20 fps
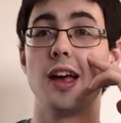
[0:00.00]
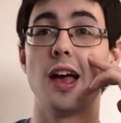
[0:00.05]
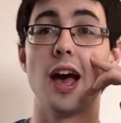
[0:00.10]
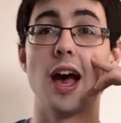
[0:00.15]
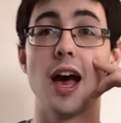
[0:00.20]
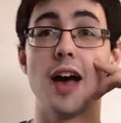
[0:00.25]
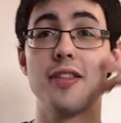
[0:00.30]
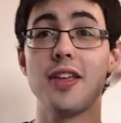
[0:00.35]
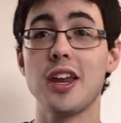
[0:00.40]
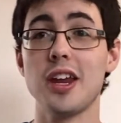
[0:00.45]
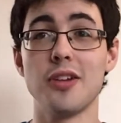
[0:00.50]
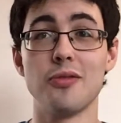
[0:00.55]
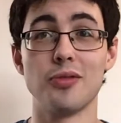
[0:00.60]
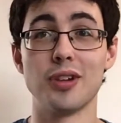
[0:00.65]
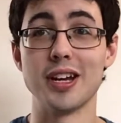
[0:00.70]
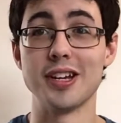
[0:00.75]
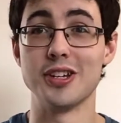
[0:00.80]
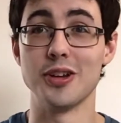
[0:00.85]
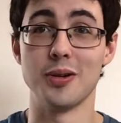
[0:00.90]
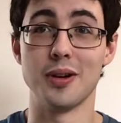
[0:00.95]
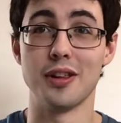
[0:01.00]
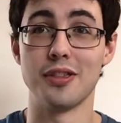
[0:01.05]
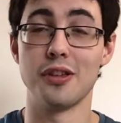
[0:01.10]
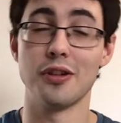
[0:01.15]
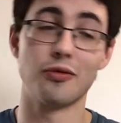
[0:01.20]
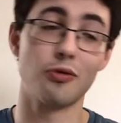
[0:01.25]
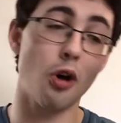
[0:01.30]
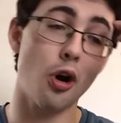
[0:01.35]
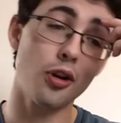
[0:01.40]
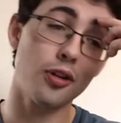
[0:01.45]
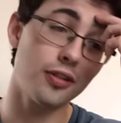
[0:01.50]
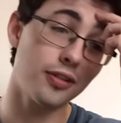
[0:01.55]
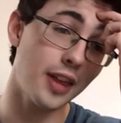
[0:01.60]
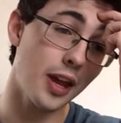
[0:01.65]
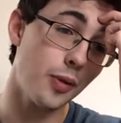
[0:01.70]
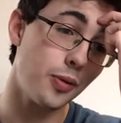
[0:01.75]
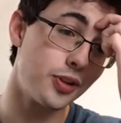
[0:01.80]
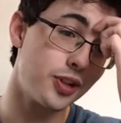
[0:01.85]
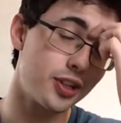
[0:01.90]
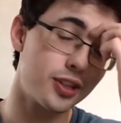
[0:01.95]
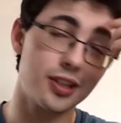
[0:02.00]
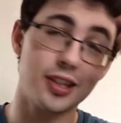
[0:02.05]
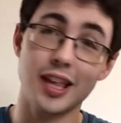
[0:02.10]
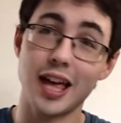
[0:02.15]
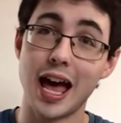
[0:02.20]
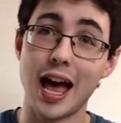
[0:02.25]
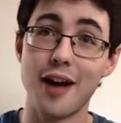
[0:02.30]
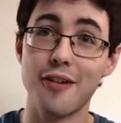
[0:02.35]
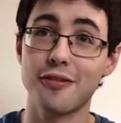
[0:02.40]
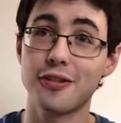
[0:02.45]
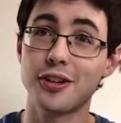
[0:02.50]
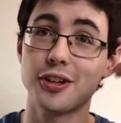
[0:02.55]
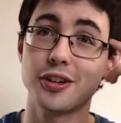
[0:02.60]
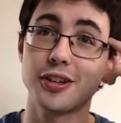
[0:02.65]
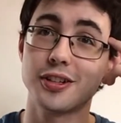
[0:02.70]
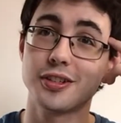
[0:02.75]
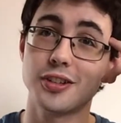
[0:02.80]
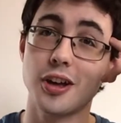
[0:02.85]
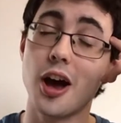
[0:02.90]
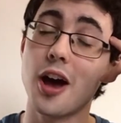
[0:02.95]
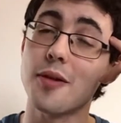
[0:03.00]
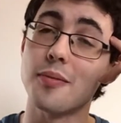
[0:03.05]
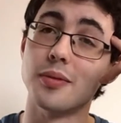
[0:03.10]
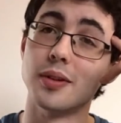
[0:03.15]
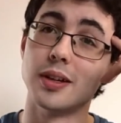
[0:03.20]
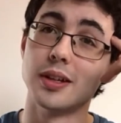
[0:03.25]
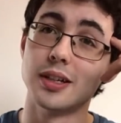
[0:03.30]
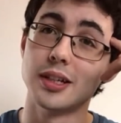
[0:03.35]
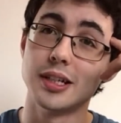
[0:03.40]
They didn't really do anything wrong, they were just having a good time.